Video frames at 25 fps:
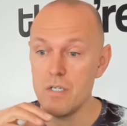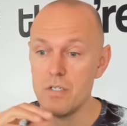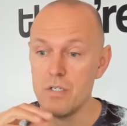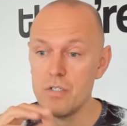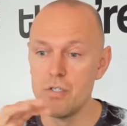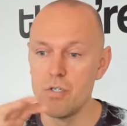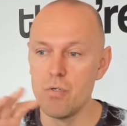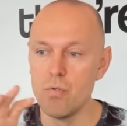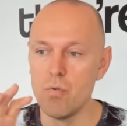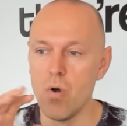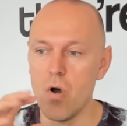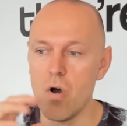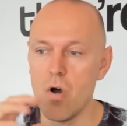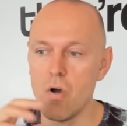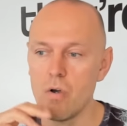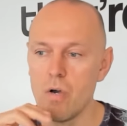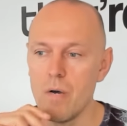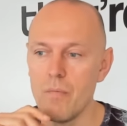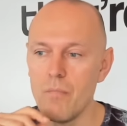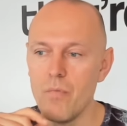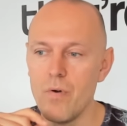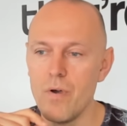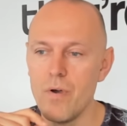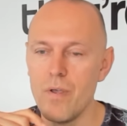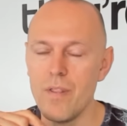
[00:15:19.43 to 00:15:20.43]
too hung
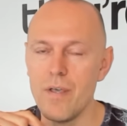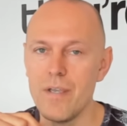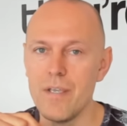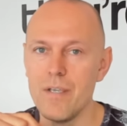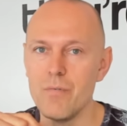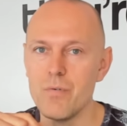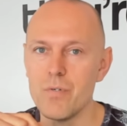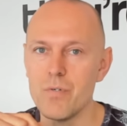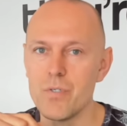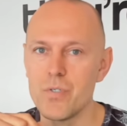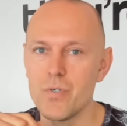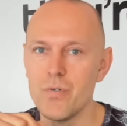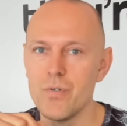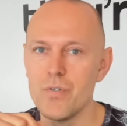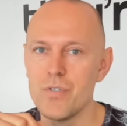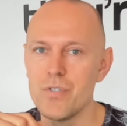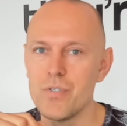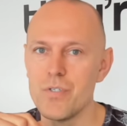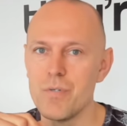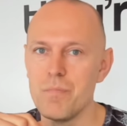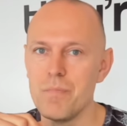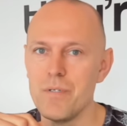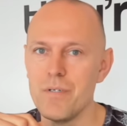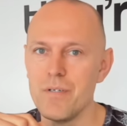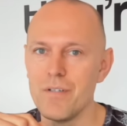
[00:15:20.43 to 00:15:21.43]
up whether he was going
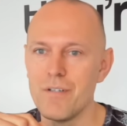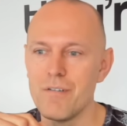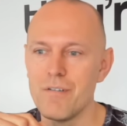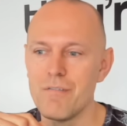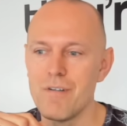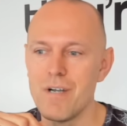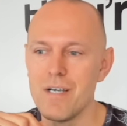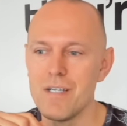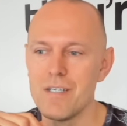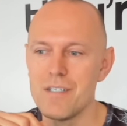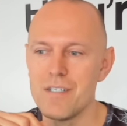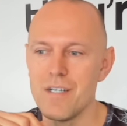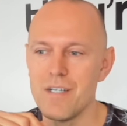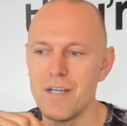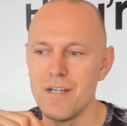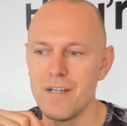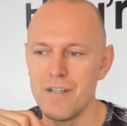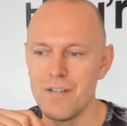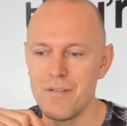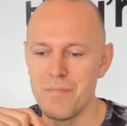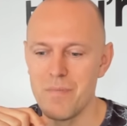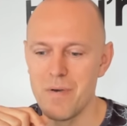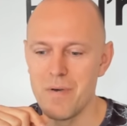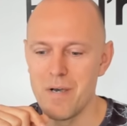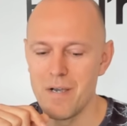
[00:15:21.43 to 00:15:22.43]
to be on the right side of
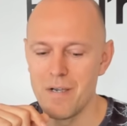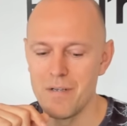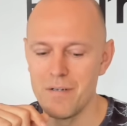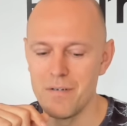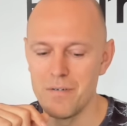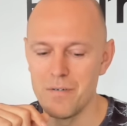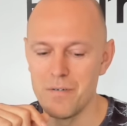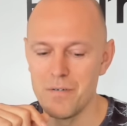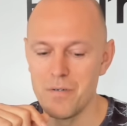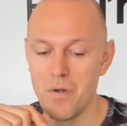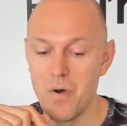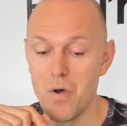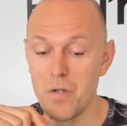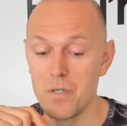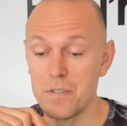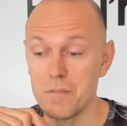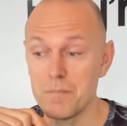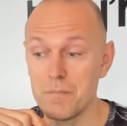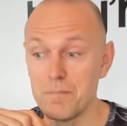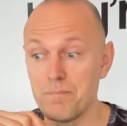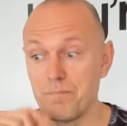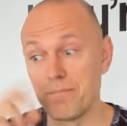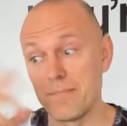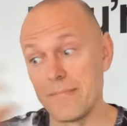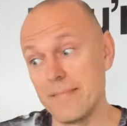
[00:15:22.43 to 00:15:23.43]
the market or not.
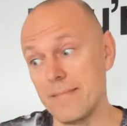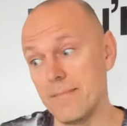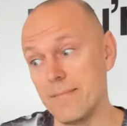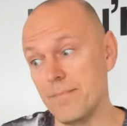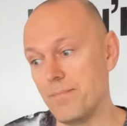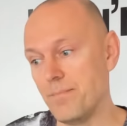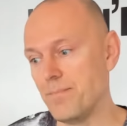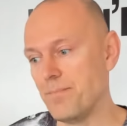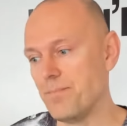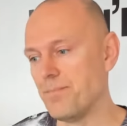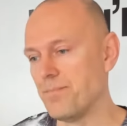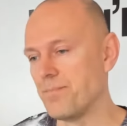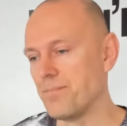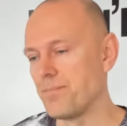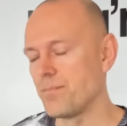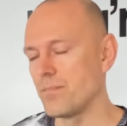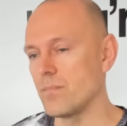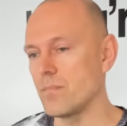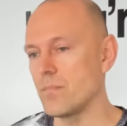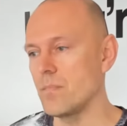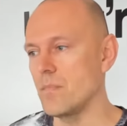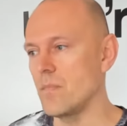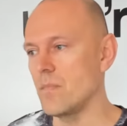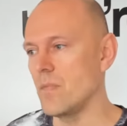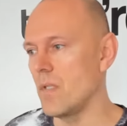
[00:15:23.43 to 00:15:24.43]

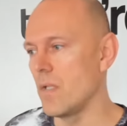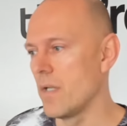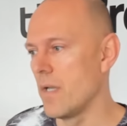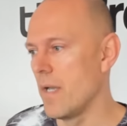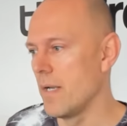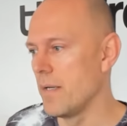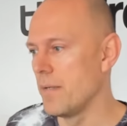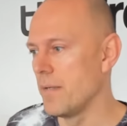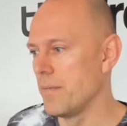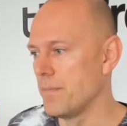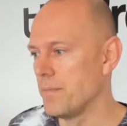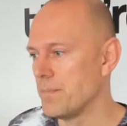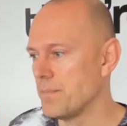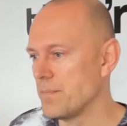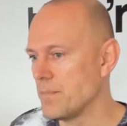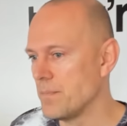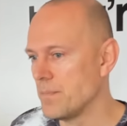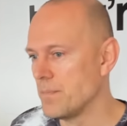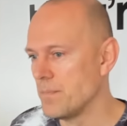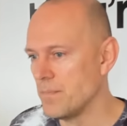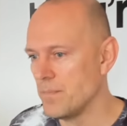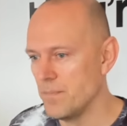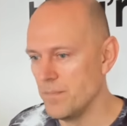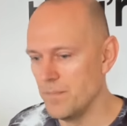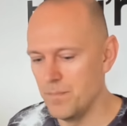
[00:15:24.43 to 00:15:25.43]
Okay,
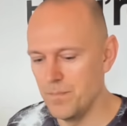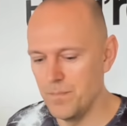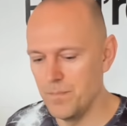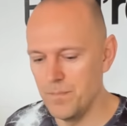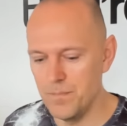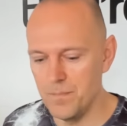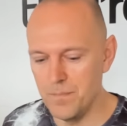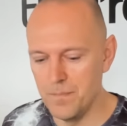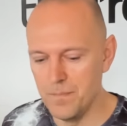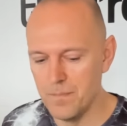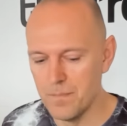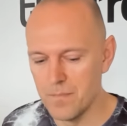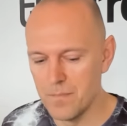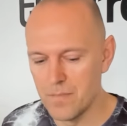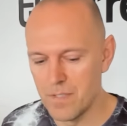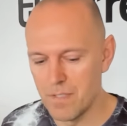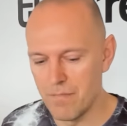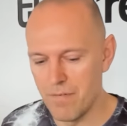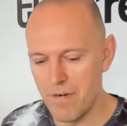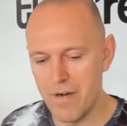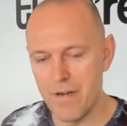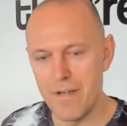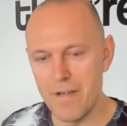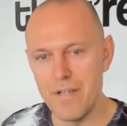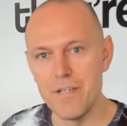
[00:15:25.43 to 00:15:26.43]
it's a
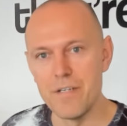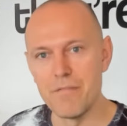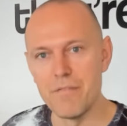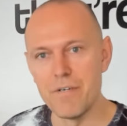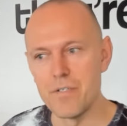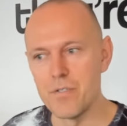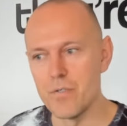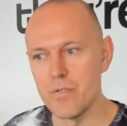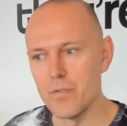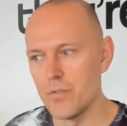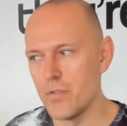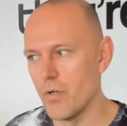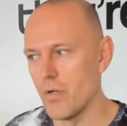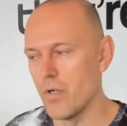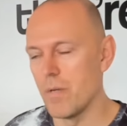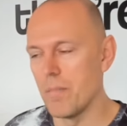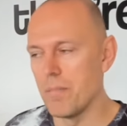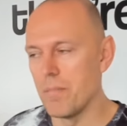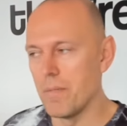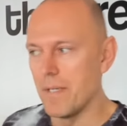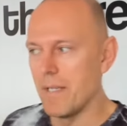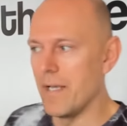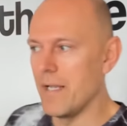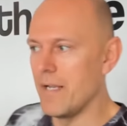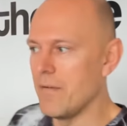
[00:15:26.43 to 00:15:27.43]
very individual journey.
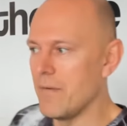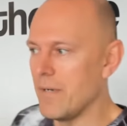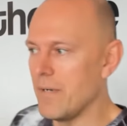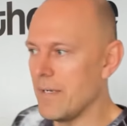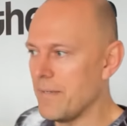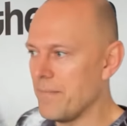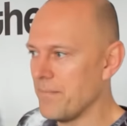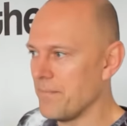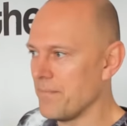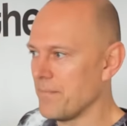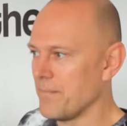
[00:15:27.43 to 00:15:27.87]
But anyway,